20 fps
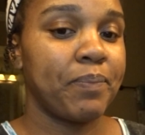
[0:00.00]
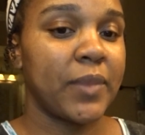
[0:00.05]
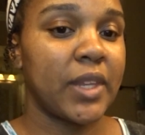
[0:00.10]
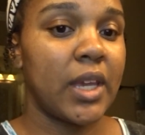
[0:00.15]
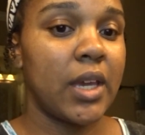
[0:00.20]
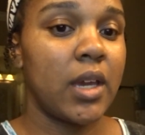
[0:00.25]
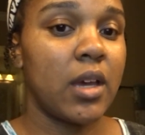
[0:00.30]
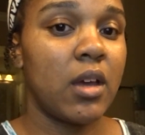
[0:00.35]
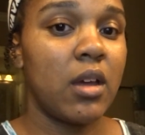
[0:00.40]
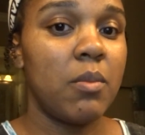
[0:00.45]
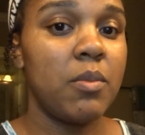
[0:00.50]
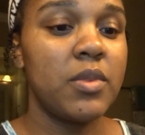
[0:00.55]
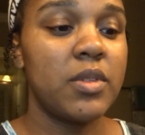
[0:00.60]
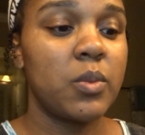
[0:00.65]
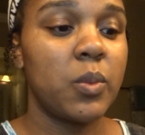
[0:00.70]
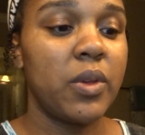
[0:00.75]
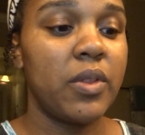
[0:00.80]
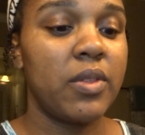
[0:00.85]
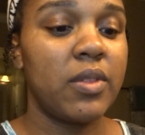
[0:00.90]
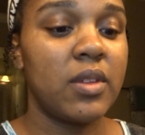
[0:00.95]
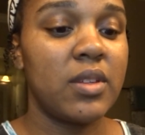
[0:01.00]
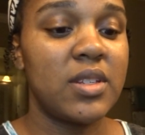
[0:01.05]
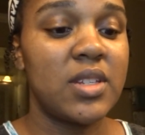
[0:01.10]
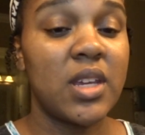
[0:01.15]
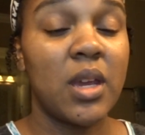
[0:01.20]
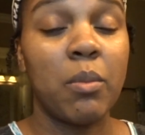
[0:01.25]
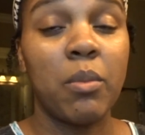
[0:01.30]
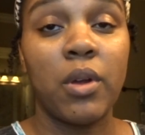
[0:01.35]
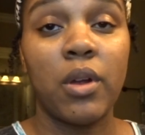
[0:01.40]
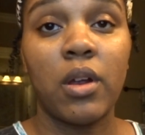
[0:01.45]
It comes with the
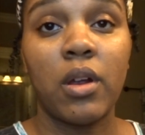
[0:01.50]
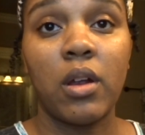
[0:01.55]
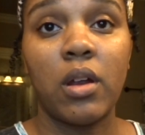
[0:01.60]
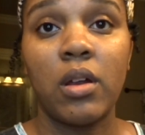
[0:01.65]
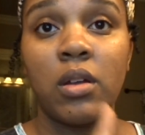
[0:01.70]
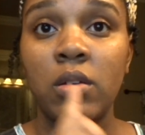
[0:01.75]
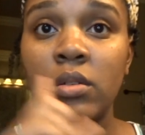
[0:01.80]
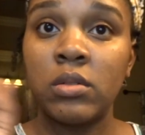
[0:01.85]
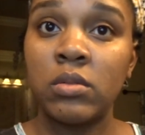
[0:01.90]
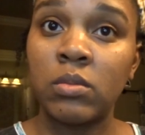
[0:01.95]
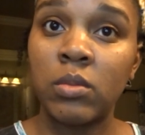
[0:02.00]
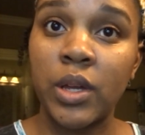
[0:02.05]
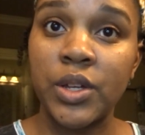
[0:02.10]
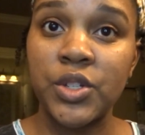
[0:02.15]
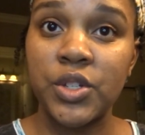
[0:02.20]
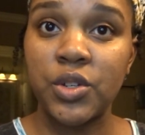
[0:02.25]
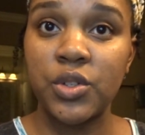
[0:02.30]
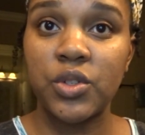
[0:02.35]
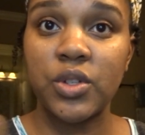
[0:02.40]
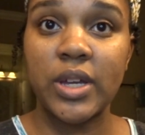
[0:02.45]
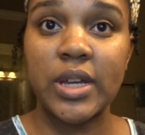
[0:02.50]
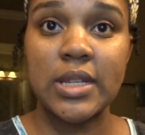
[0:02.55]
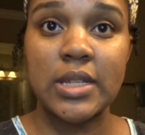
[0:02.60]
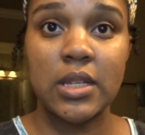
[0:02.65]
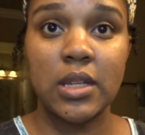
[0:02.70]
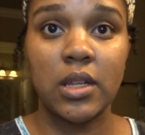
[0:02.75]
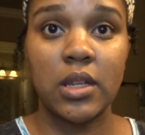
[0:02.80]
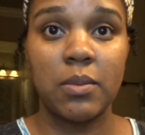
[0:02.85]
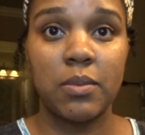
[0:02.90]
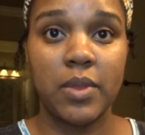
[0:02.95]
dimmer. I showed you guys
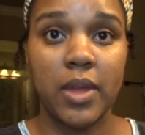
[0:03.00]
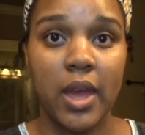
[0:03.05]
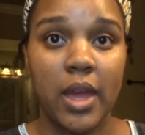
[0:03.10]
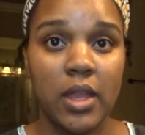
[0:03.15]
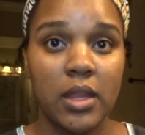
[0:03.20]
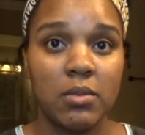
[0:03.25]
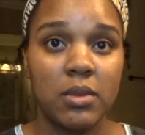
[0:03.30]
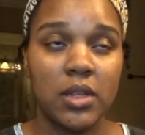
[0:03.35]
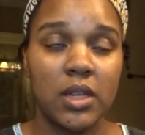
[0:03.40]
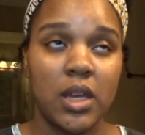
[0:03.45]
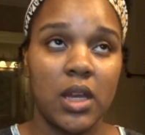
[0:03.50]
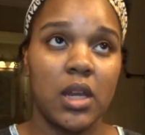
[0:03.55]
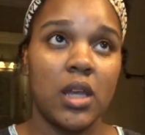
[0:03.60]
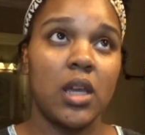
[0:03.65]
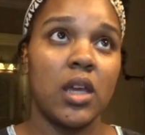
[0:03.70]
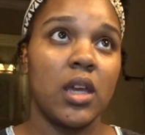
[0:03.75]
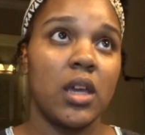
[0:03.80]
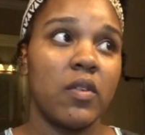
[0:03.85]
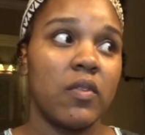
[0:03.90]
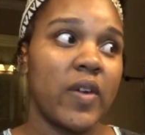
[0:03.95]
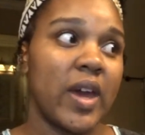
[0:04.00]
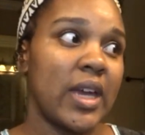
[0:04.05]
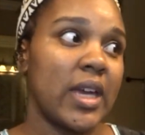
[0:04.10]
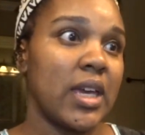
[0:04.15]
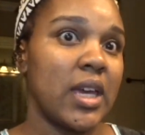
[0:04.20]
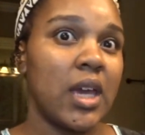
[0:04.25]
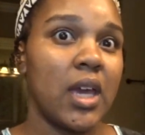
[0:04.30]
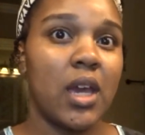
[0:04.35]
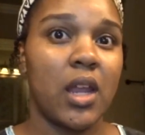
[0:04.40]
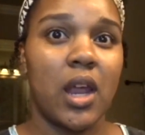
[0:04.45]
a clip that in the beginning. If I
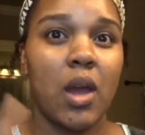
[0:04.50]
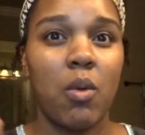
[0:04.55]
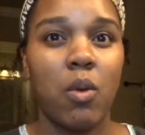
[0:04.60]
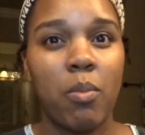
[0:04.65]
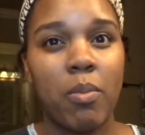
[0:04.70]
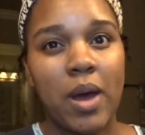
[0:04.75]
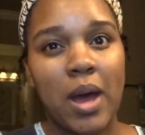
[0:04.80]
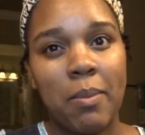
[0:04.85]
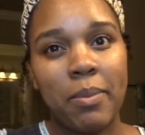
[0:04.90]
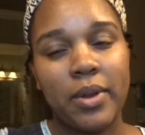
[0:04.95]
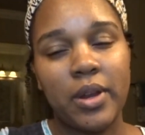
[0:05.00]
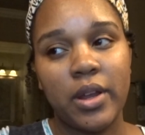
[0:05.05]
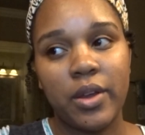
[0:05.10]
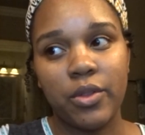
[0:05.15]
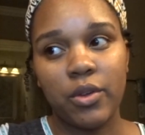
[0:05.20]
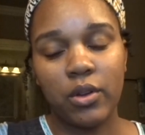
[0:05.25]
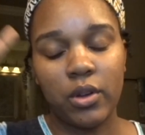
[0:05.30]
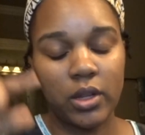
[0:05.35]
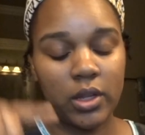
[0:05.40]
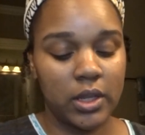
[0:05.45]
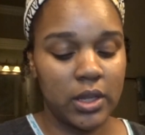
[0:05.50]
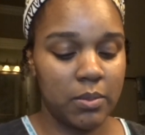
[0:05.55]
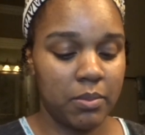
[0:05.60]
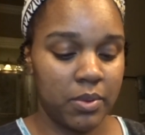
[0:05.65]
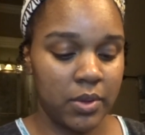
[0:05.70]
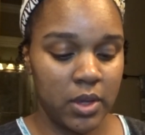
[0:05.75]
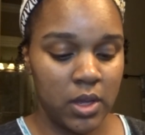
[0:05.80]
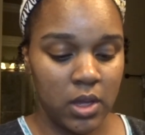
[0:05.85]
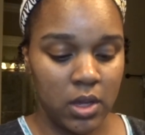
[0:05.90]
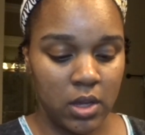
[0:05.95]
can, I will pop another
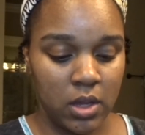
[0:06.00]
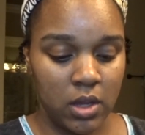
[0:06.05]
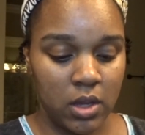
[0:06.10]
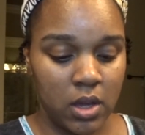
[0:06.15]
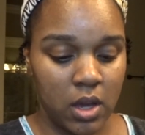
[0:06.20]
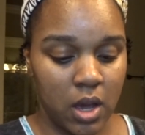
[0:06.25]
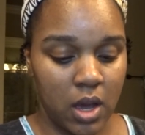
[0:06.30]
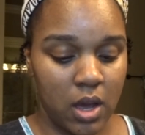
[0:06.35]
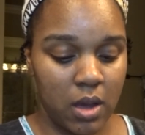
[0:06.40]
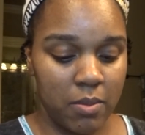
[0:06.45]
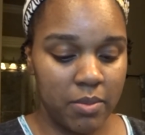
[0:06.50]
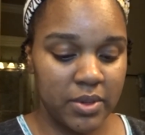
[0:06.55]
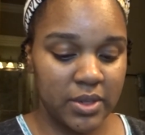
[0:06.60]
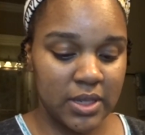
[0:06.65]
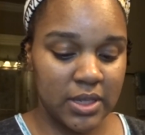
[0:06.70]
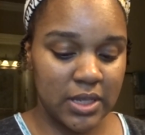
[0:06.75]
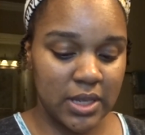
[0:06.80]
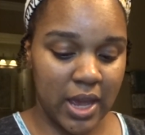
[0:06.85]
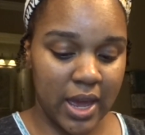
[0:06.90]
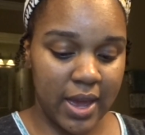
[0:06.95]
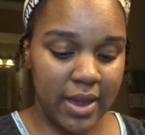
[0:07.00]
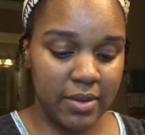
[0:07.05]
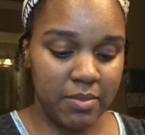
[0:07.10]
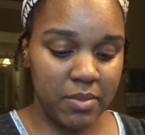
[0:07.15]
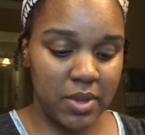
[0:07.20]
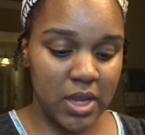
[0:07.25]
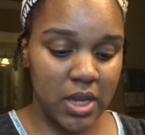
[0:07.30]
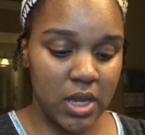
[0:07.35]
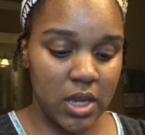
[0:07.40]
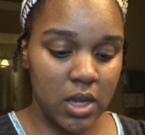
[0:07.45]
clip beside
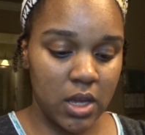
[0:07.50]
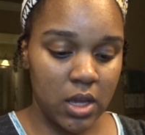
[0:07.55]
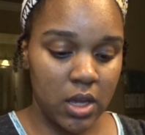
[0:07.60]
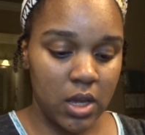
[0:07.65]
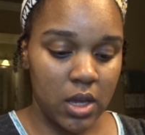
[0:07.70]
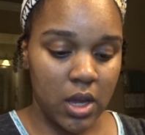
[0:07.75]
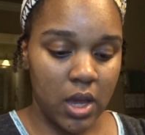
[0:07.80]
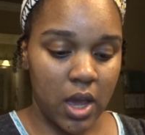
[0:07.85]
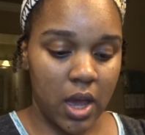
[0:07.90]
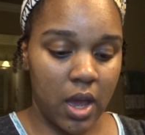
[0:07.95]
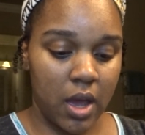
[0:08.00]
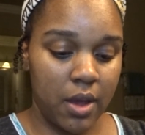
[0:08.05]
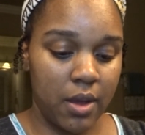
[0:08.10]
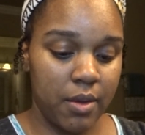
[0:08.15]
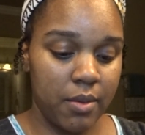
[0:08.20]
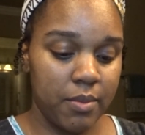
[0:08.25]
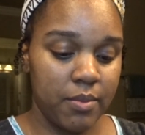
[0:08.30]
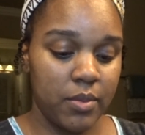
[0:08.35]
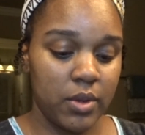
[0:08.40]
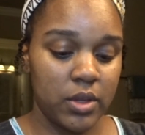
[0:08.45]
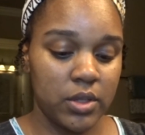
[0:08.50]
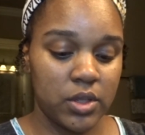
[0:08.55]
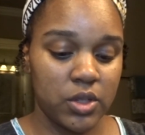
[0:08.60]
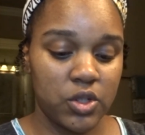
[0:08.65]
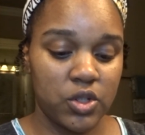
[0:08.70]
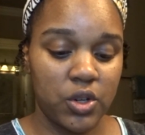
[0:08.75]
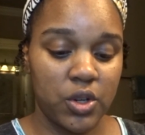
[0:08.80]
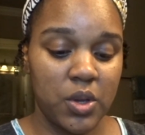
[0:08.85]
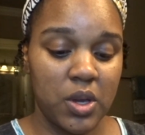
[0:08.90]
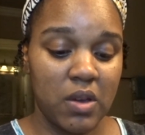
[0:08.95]
me to
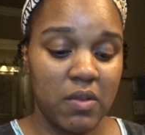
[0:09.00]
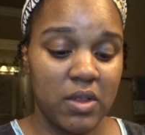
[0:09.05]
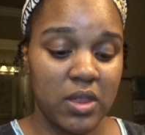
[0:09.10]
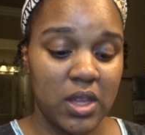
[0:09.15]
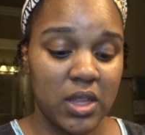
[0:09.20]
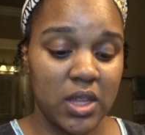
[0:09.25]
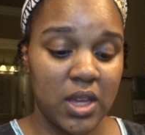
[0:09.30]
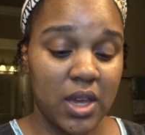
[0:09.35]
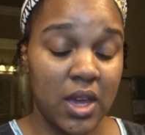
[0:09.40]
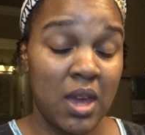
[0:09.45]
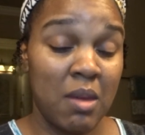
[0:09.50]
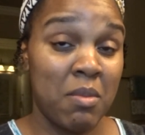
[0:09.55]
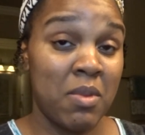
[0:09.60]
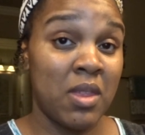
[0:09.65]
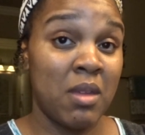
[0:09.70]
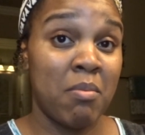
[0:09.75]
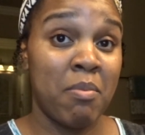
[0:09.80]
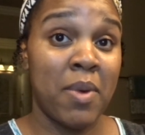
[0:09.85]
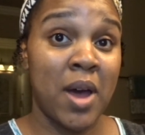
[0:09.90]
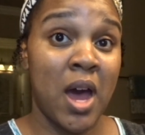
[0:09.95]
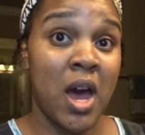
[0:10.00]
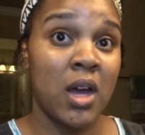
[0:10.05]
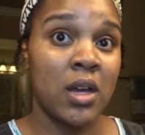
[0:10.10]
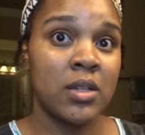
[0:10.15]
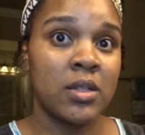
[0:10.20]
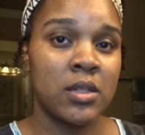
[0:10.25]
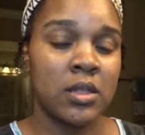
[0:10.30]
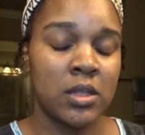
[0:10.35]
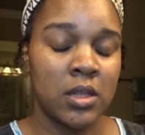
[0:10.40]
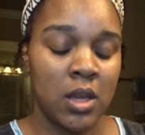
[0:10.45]
show you everything that came in the
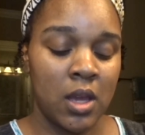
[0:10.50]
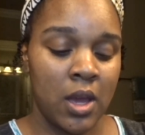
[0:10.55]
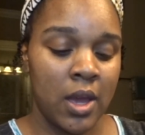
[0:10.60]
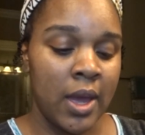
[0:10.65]
box.